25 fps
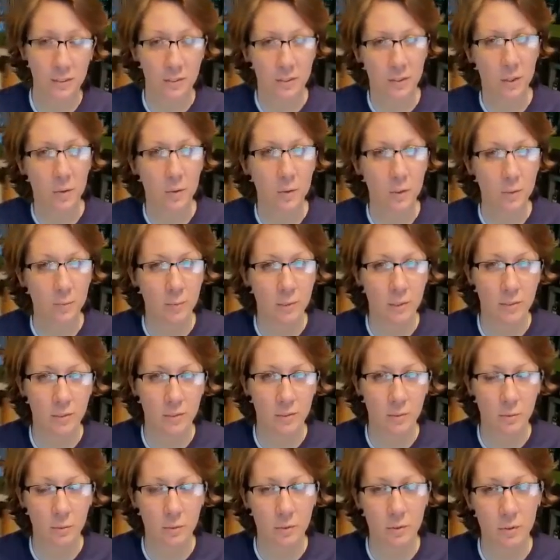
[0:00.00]
let's always make
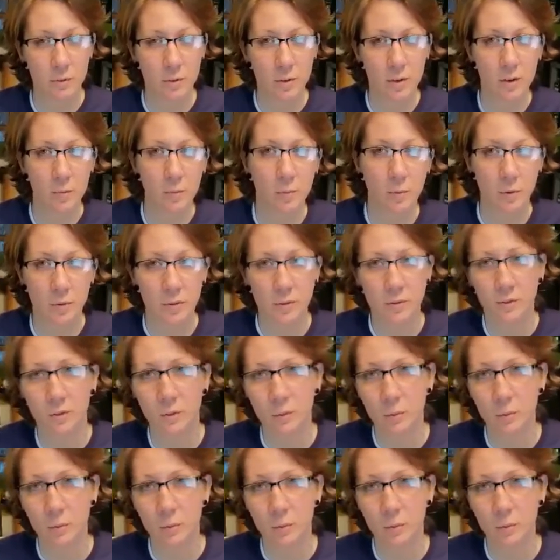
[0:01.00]
sure that we do have parental